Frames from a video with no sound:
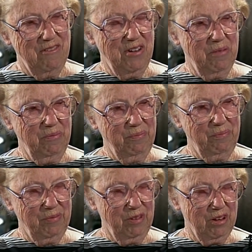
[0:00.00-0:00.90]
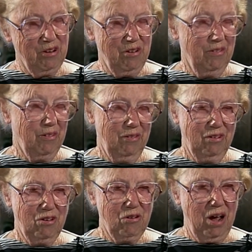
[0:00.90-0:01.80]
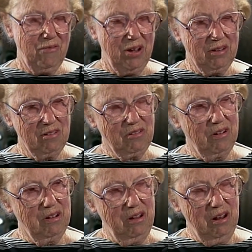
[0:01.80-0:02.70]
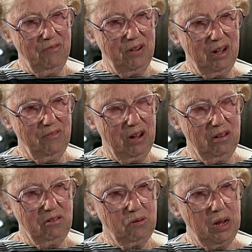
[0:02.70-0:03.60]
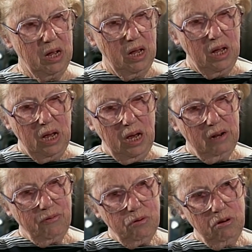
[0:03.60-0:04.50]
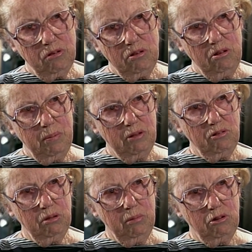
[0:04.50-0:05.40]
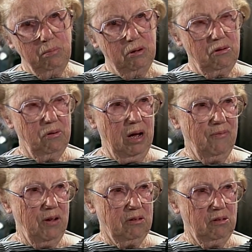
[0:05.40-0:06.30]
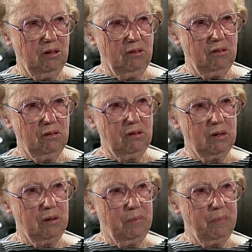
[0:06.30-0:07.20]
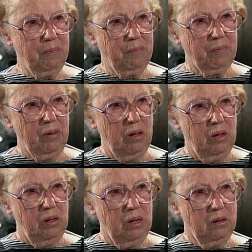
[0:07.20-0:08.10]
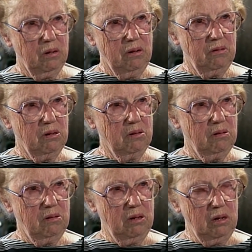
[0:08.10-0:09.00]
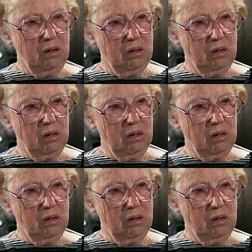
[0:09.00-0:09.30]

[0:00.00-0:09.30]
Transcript: From the traffic that's involved on the street. And of course there's been so much more traffic since, not only since the